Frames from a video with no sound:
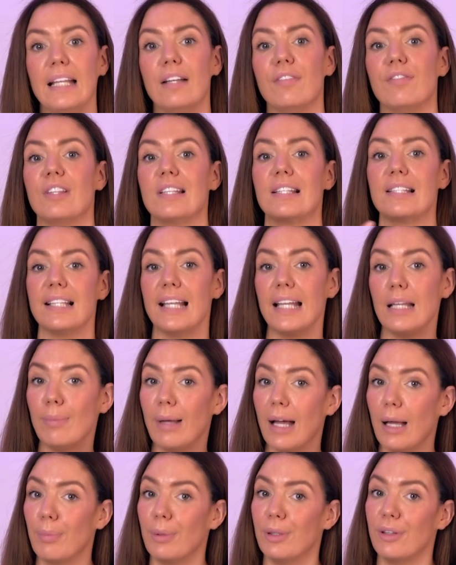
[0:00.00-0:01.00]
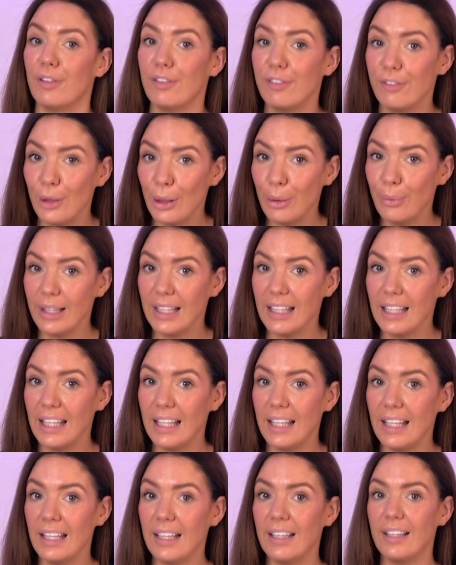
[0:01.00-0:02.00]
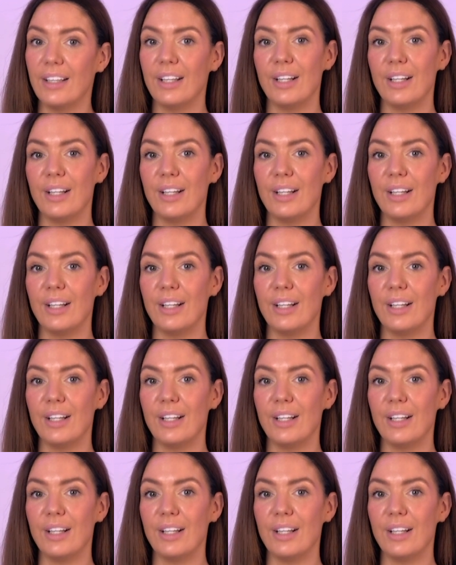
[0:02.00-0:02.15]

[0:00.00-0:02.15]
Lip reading: If the same happened the following year,